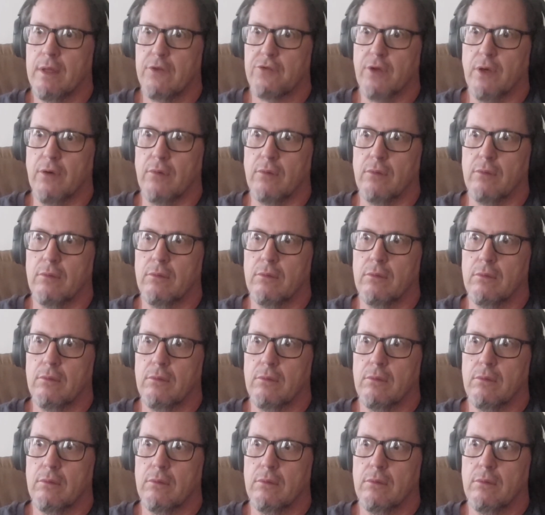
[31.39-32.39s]
So
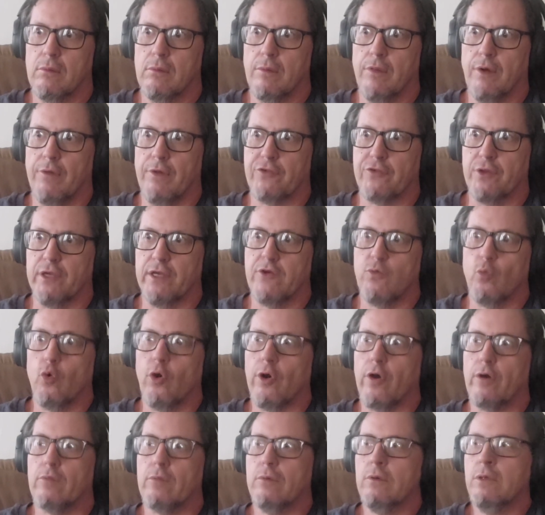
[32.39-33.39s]
there's a hidden
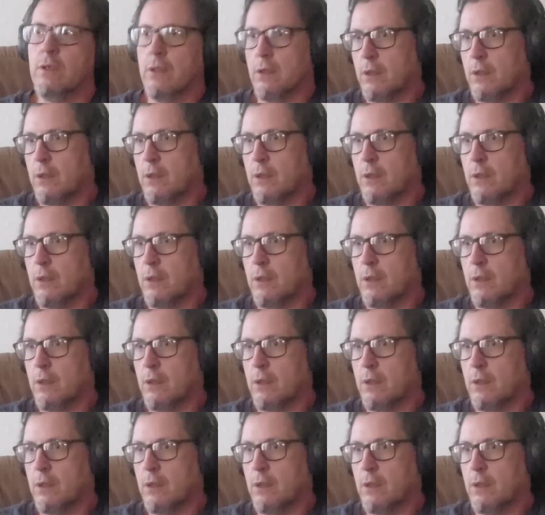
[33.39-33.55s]
war